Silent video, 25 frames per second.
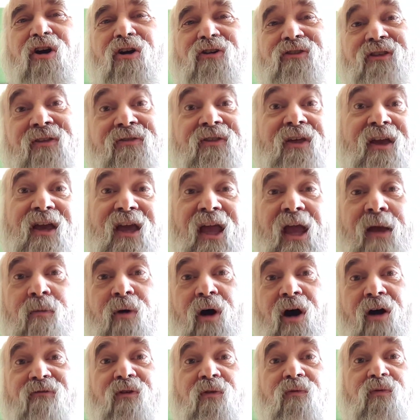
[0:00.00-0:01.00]
that they came
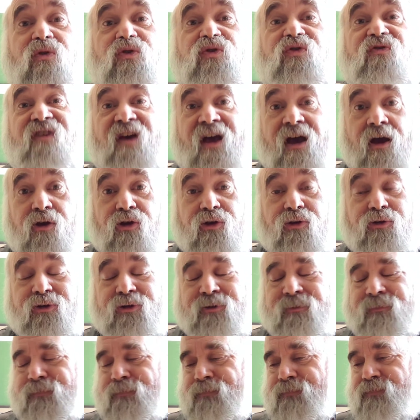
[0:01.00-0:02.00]
off of was
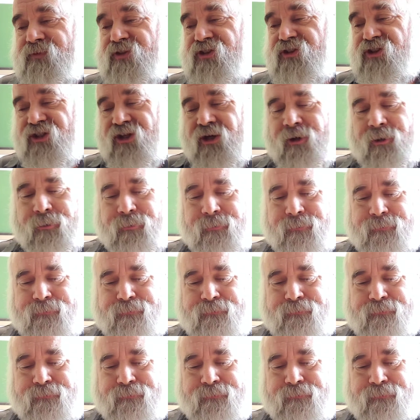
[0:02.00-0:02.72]
valued. So,